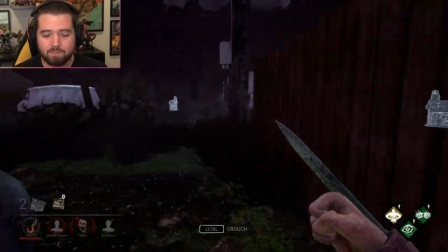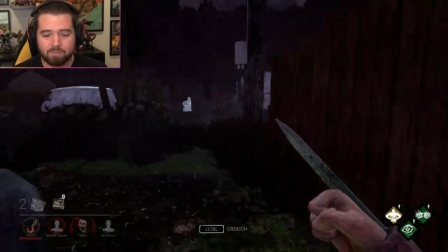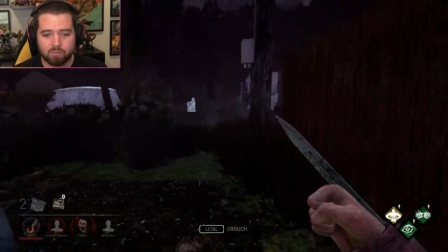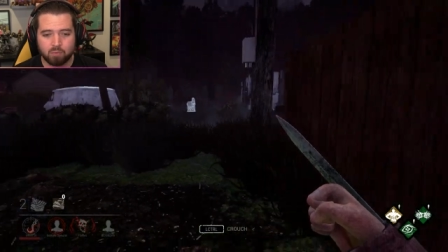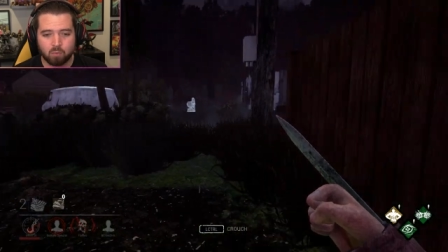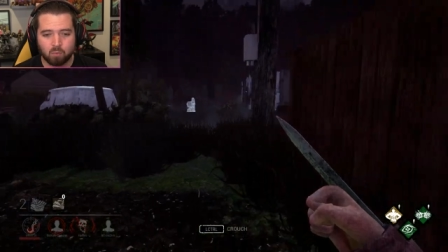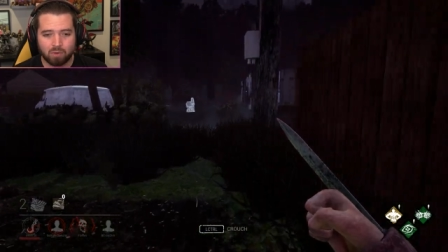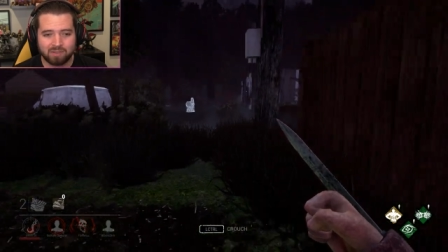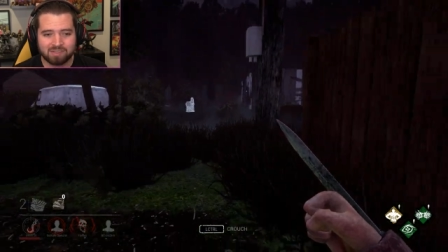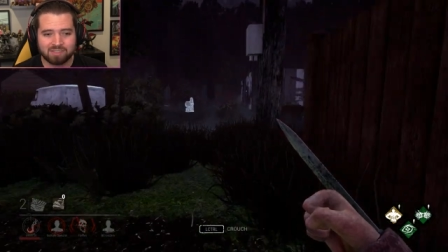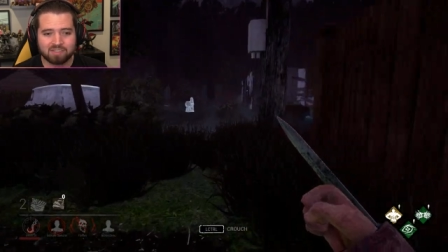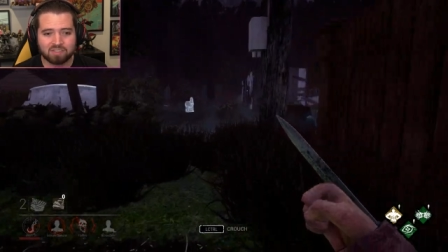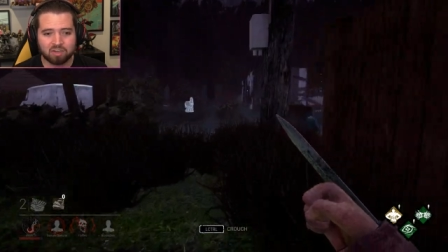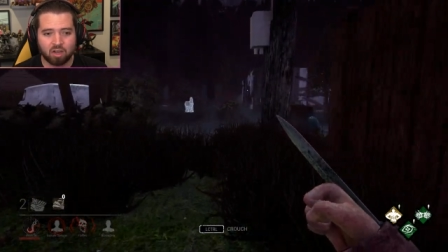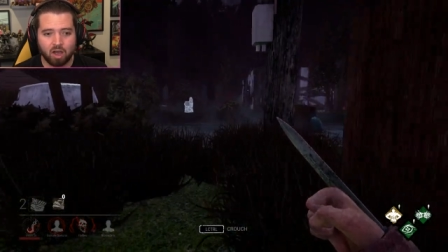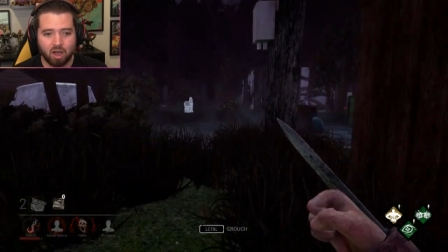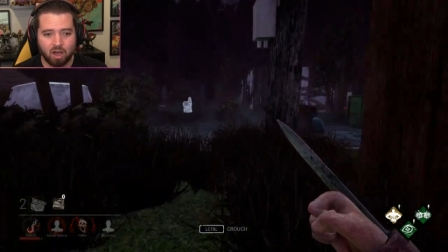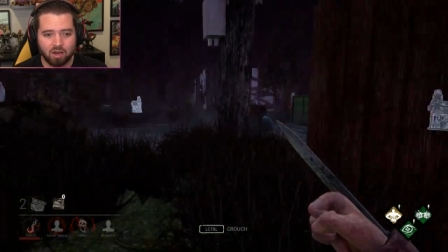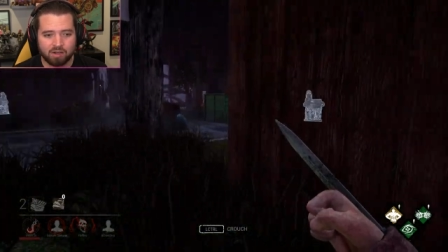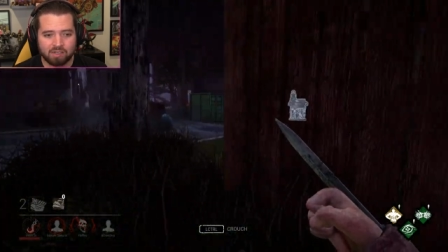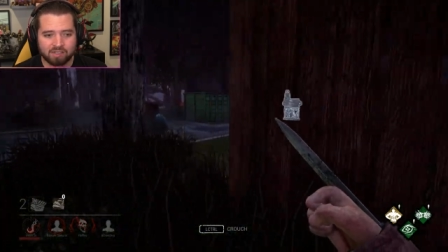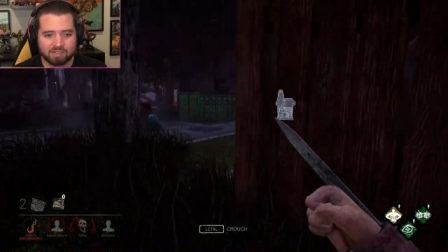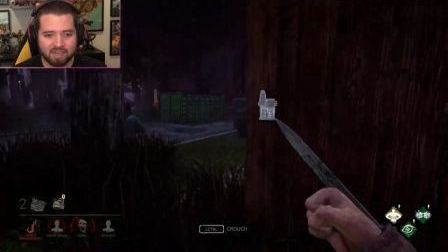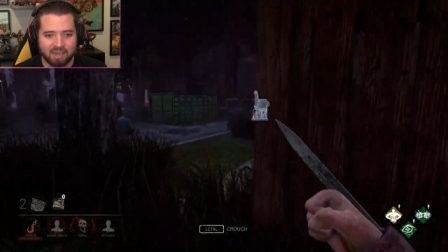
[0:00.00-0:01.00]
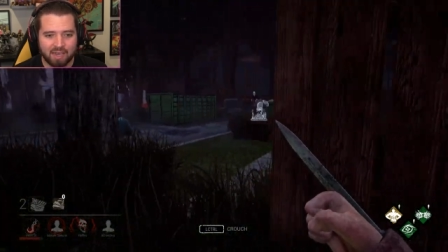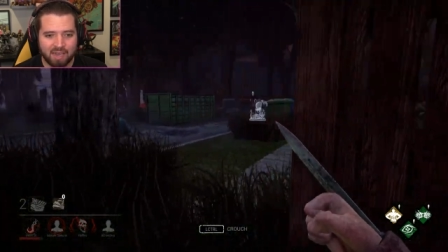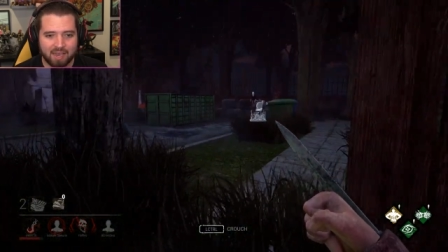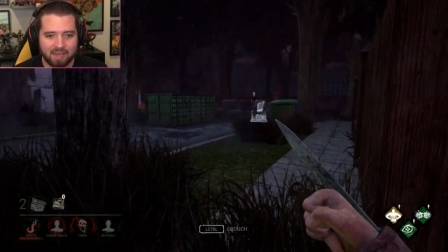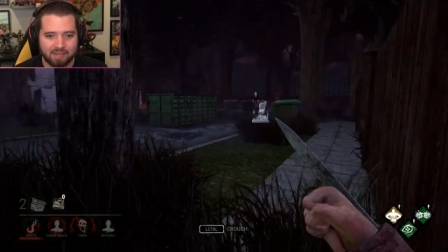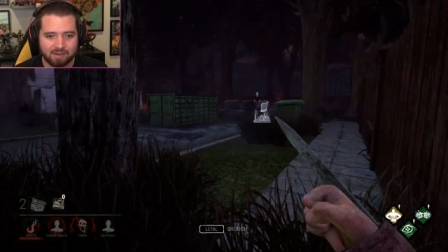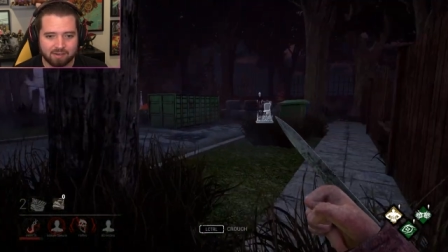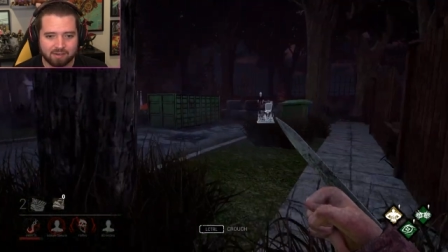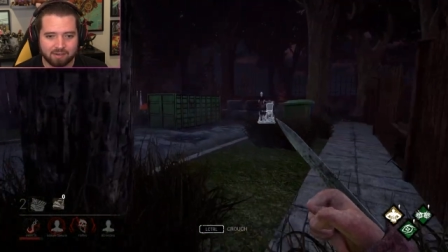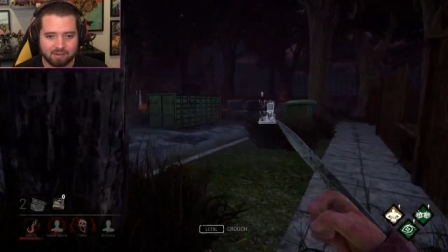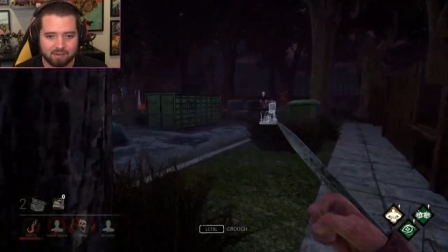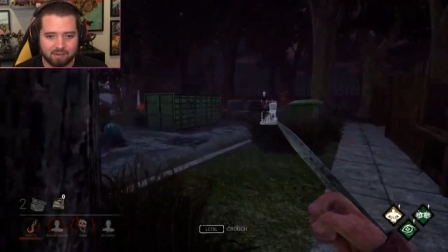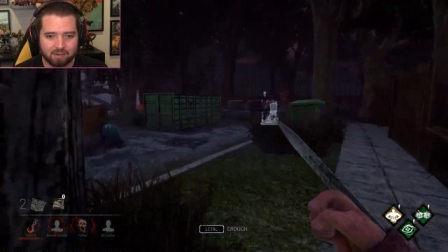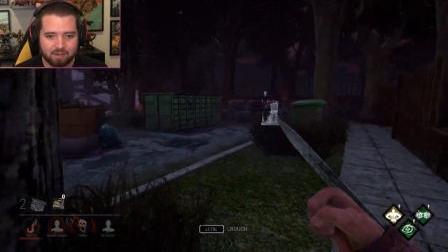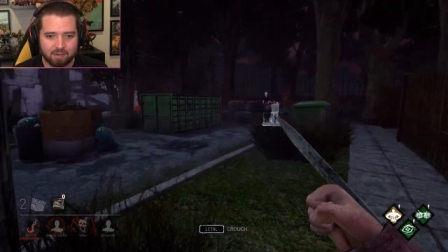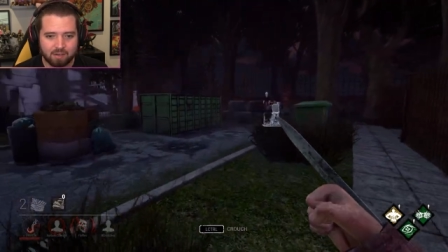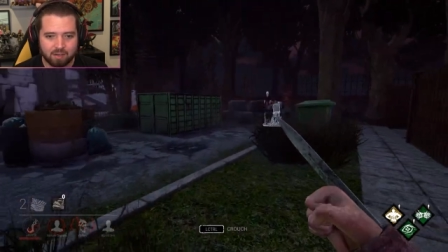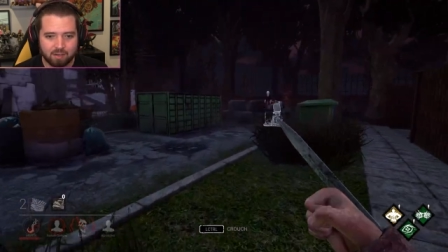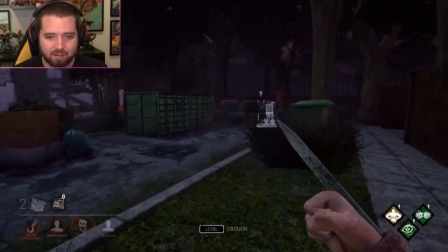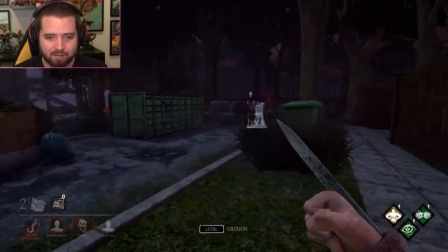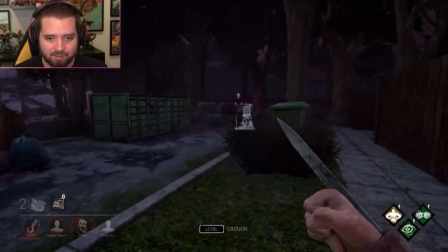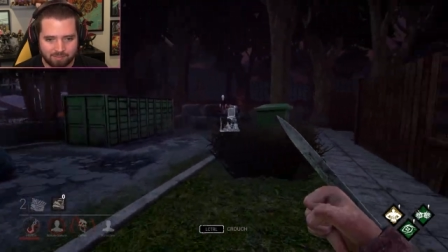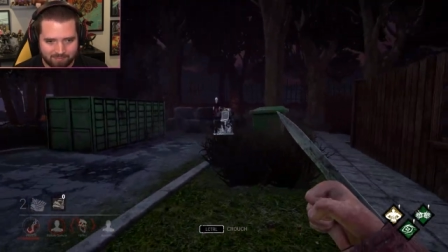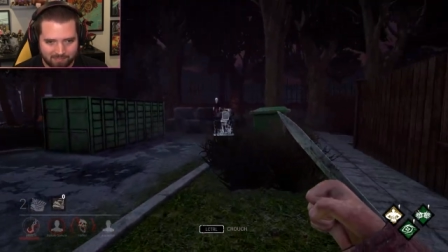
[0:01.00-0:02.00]
Once it's on his head,
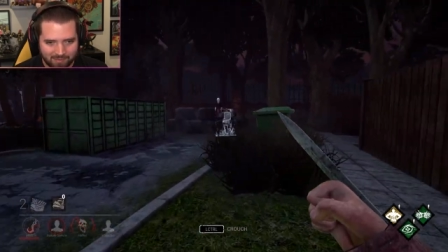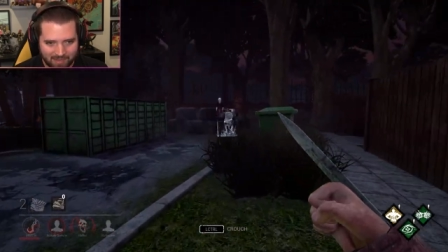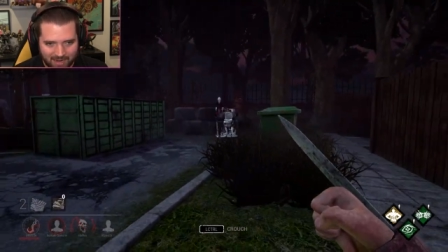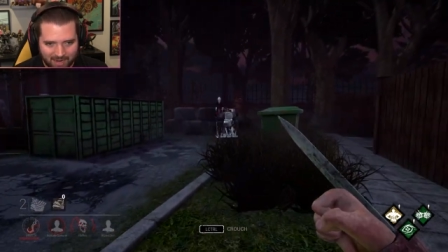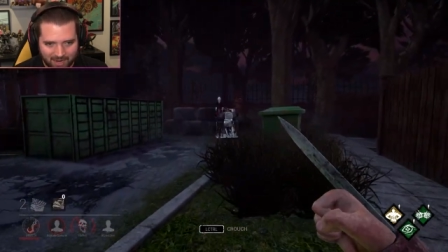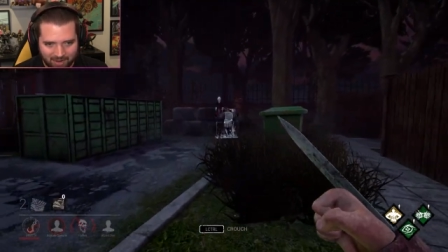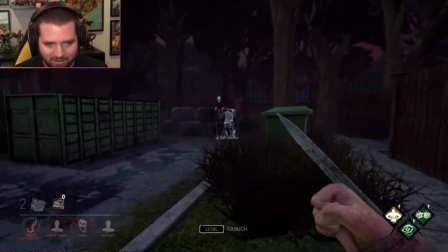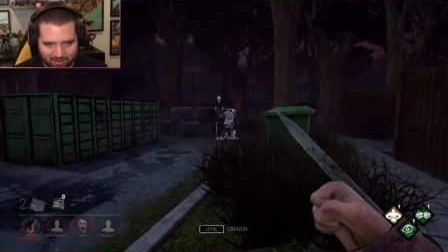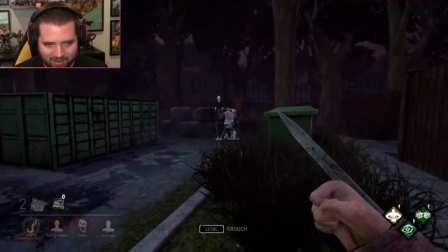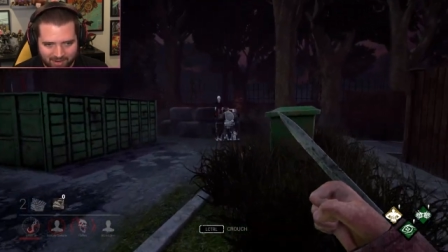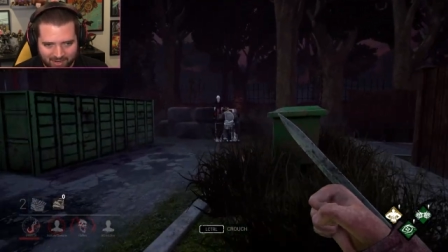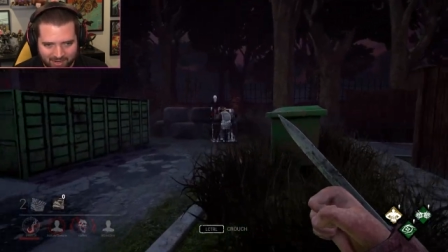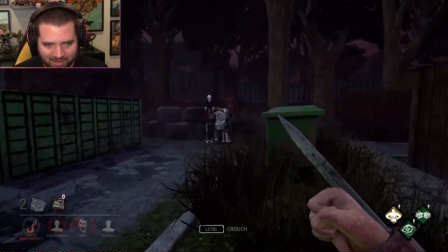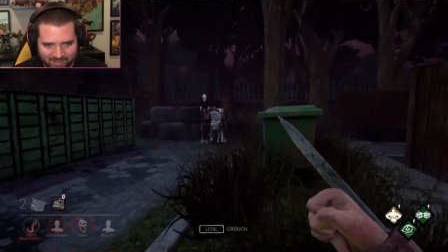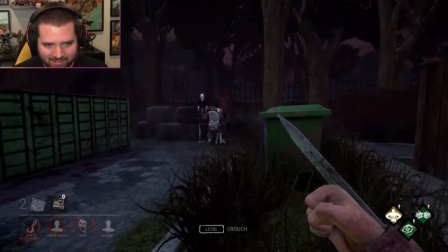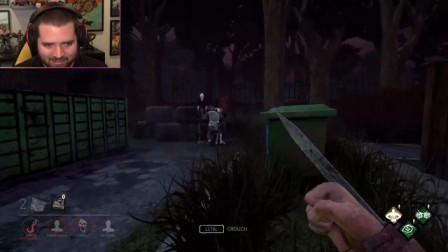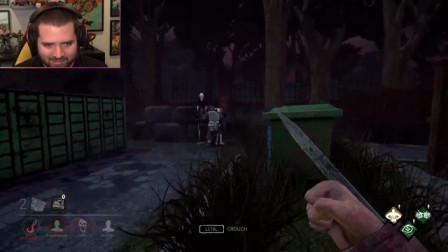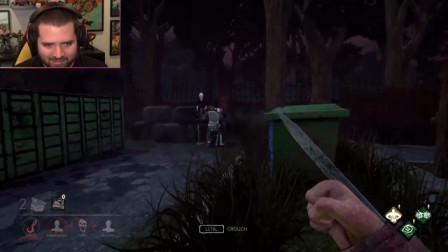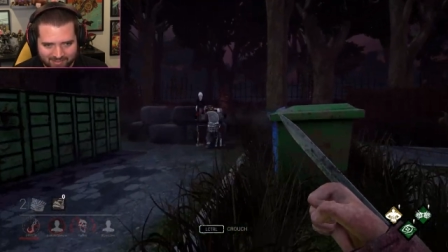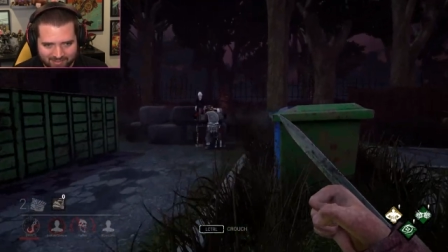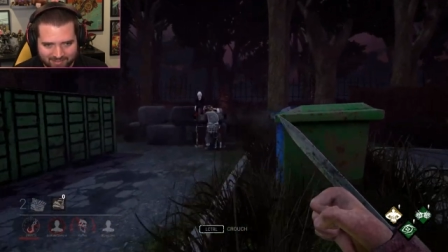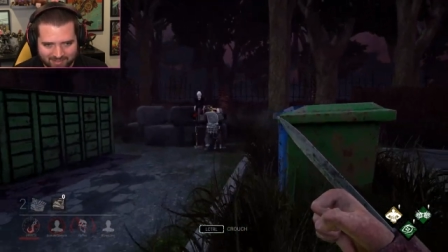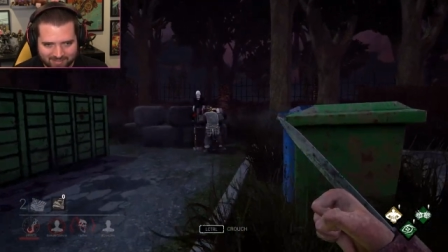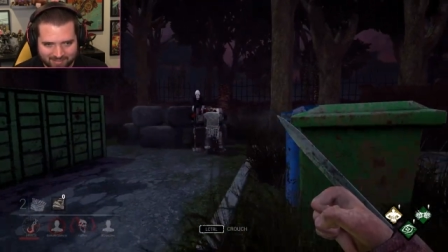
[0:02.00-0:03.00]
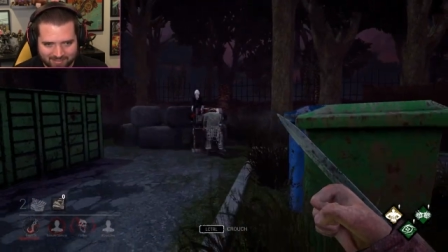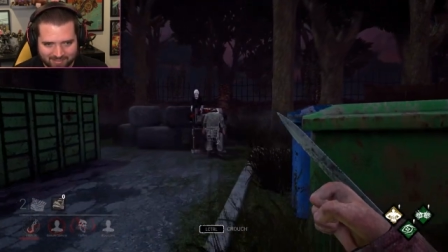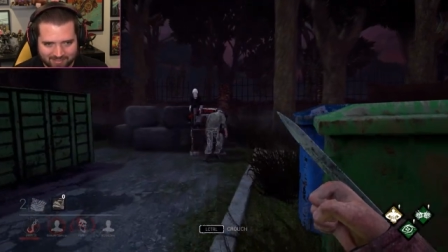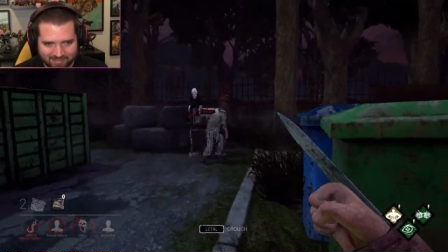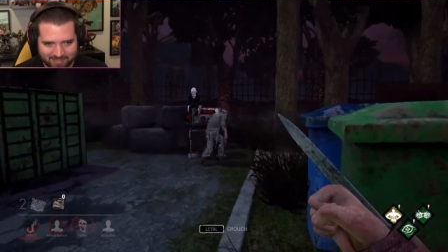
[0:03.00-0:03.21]
there he is.